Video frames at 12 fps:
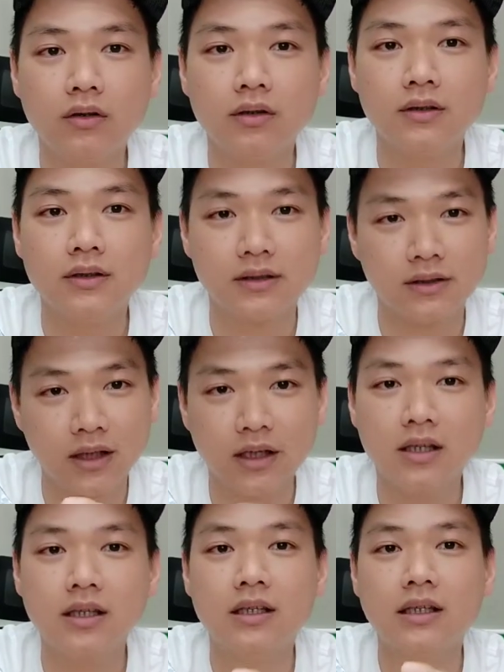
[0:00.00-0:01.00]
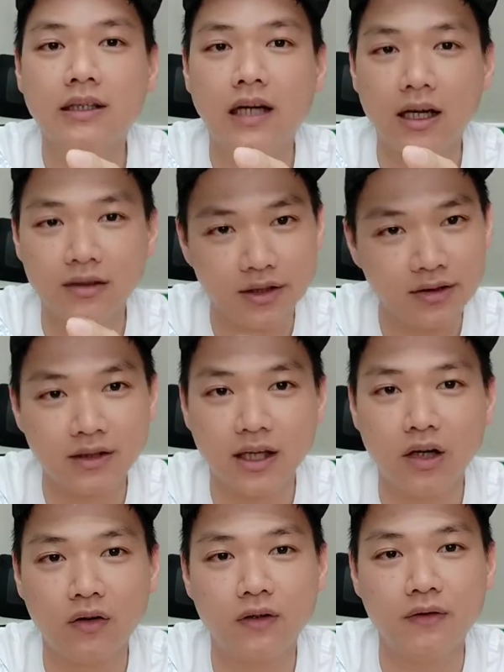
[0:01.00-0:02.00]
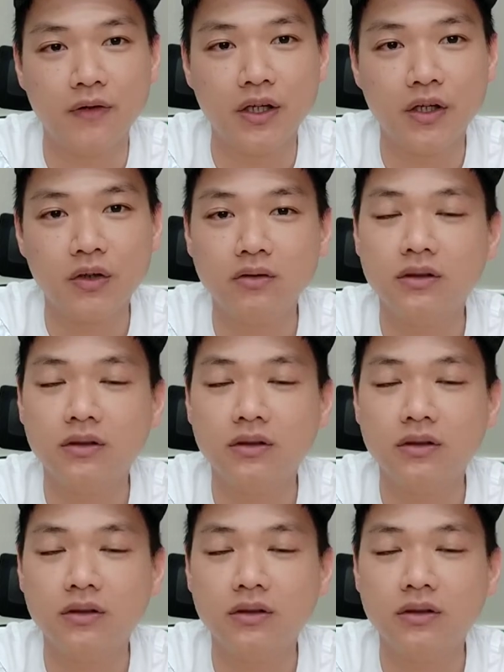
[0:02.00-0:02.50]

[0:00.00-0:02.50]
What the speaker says: Stay until the end of the video.